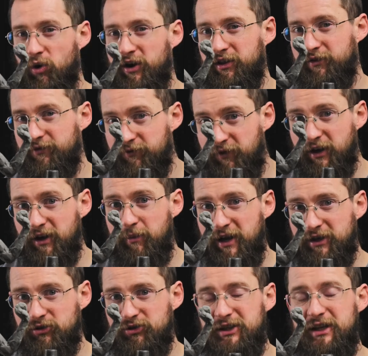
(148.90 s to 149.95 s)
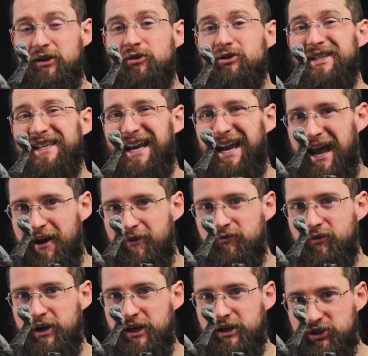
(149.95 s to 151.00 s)
one of the fundamental skills that
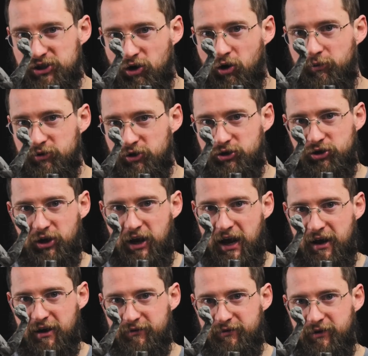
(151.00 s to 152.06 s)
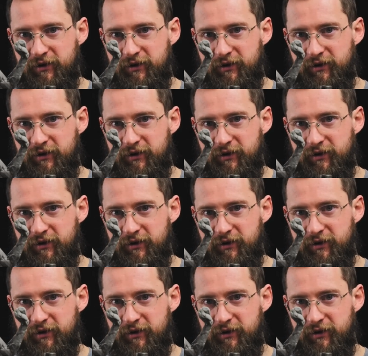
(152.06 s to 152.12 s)
every sculptor should have.